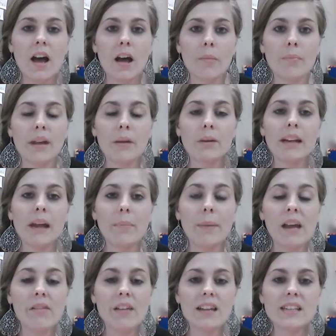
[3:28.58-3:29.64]
They would get
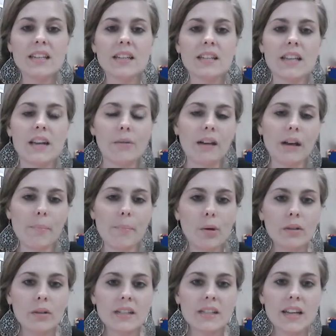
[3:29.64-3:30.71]
pay raises, they would get
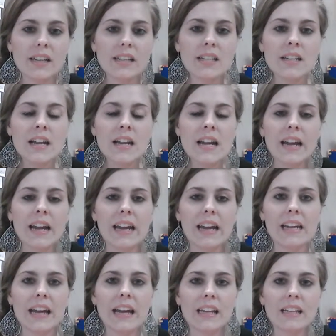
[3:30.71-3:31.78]
bonuses,
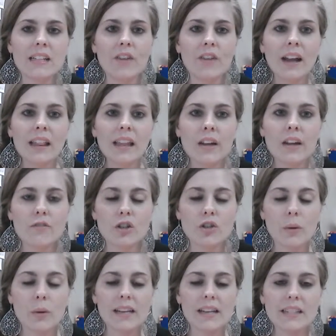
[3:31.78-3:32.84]
and finally, after
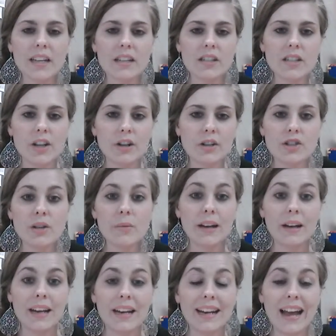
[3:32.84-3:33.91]
26 years, she
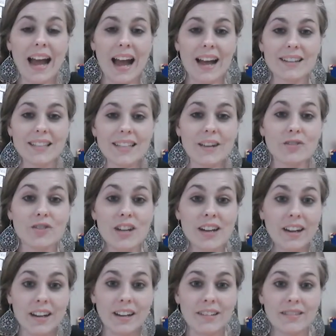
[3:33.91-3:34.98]
went in and asked if she
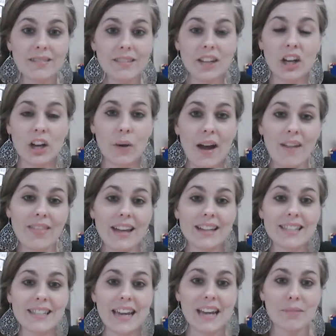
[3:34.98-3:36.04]
could, have that
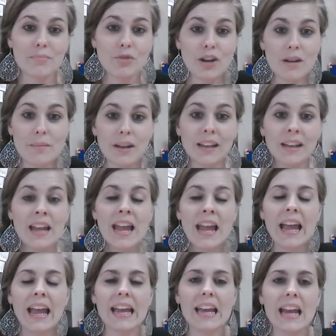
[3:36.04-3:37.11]
same treatment.
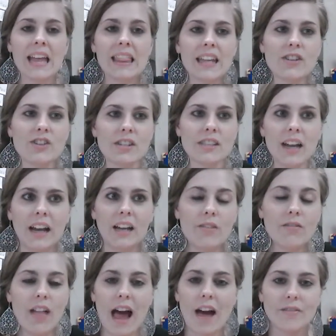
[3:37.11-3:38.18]
And they just kind
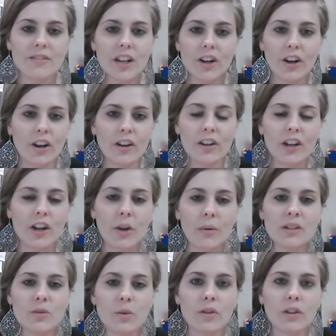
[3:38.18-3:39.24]
of laughed at her,
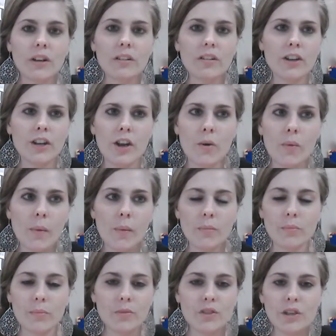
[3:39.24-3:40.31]
and told her no,
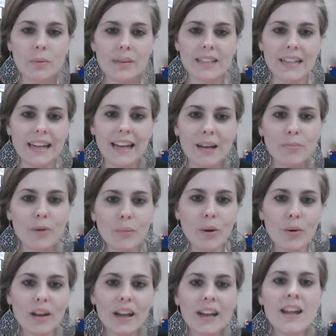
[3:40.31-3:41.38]
she wasn't getting
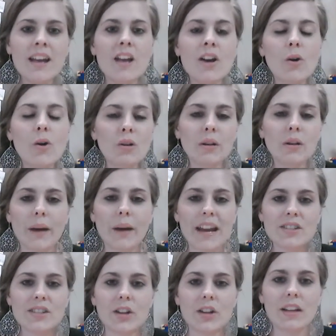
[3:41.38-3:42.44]
promoted or a
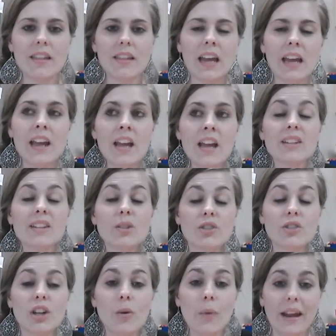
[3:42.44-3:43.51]
raise or anything. So
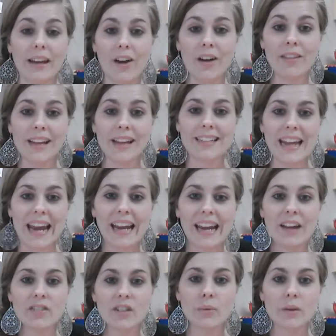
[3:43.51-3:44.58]
she quit on that day
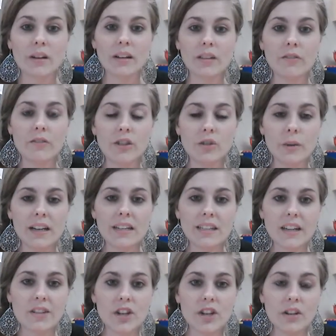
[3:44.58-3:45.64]
after working for
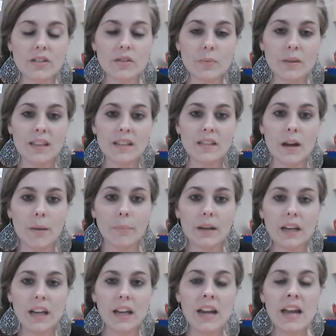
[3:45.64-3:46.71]
26 years with this
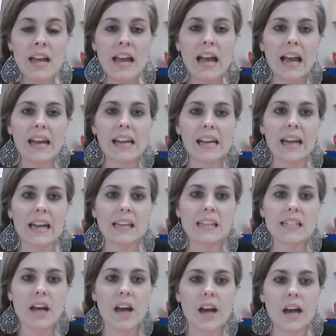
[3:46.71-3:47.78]
company.
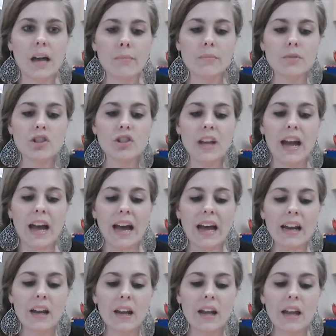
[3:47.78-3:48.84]
And she
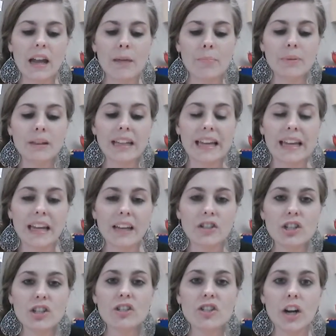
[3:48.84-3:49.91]
had a plan.
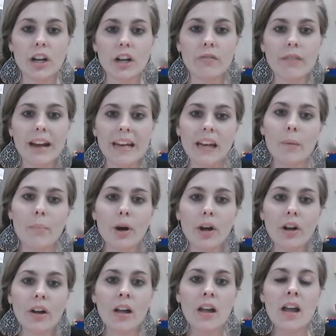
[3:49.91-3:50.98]
She started writing a book
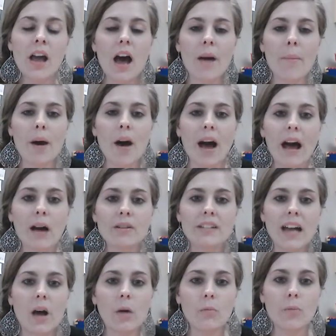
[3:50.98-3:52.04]
about how to
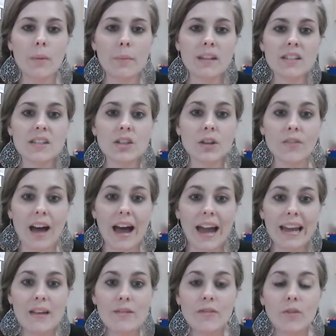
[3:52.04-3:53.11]
help women
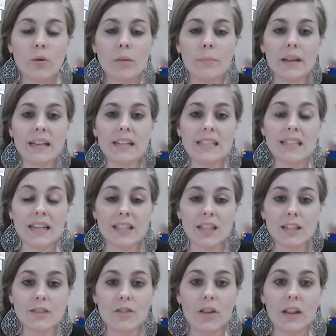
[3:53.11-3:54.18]
survive or be
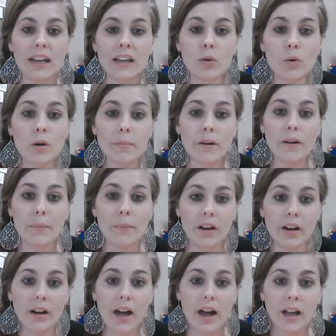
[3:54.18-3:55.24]
successful in corporate
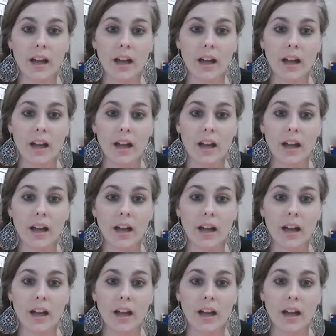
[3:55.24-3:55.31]
America.